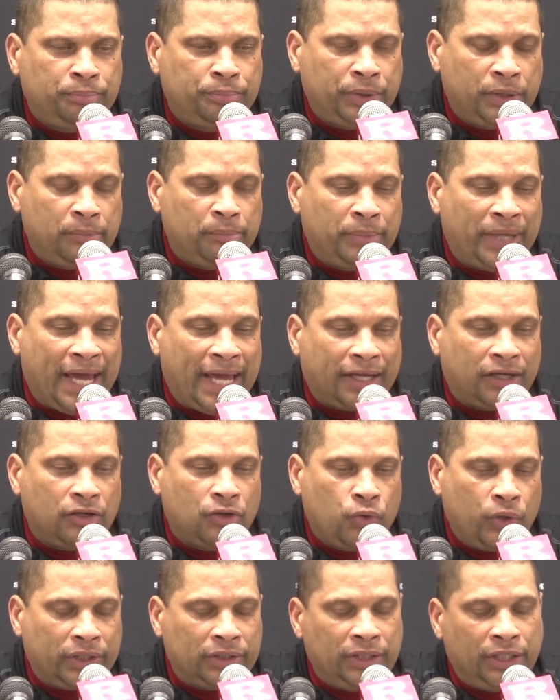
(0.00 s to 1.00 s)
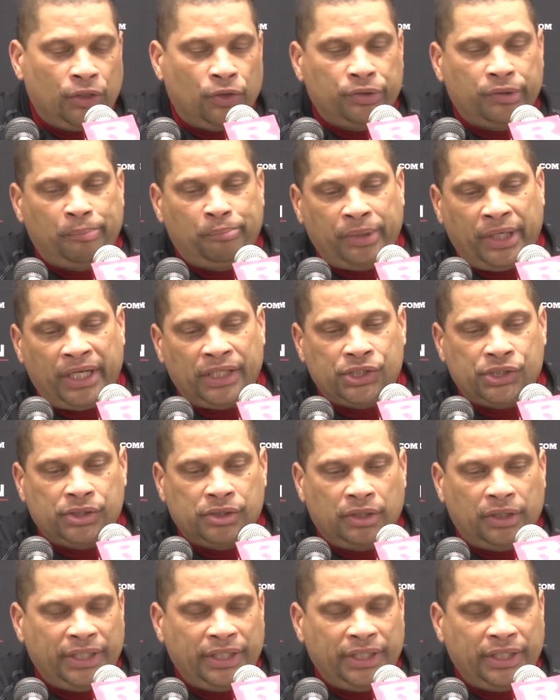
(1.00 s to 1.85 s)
put him back quickly on the bench.